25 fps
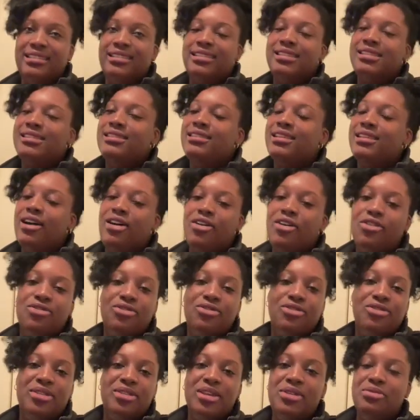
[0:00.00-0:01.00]
No,
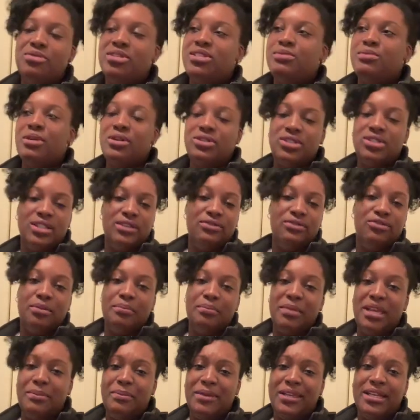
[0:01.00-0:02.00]
it was mostly for
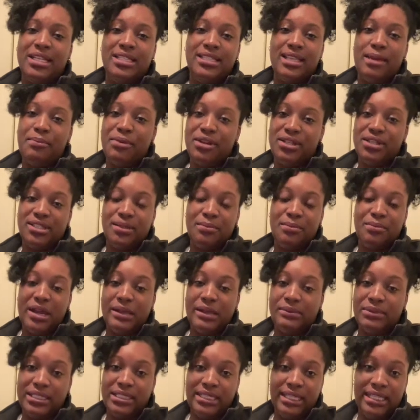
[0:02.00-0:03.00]
me because that person
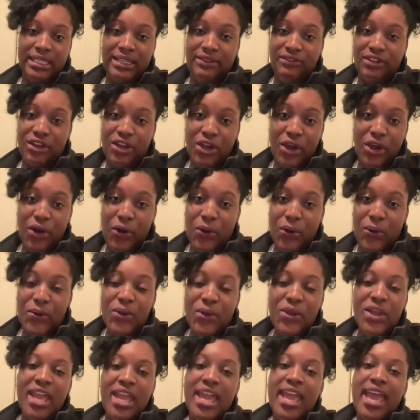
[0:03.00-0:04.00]
probably didn't even know
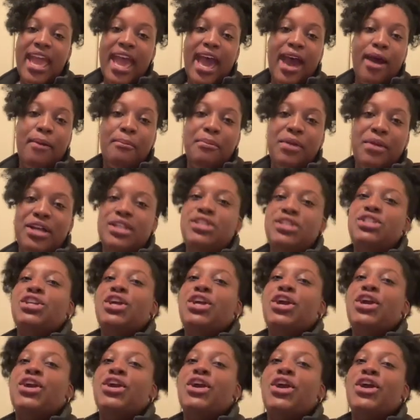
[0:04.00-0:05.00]
how much
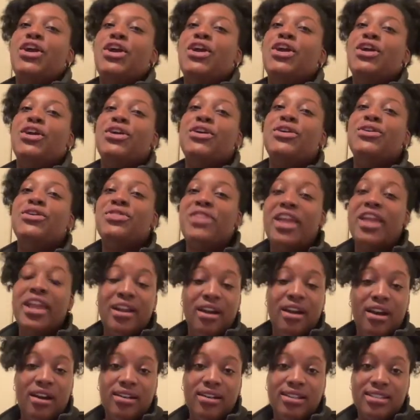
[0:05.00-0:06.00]
hurt they
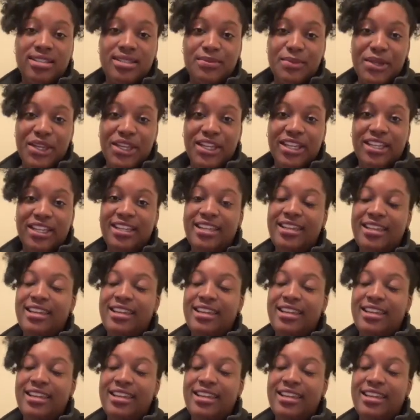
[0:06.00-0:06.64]
caused me.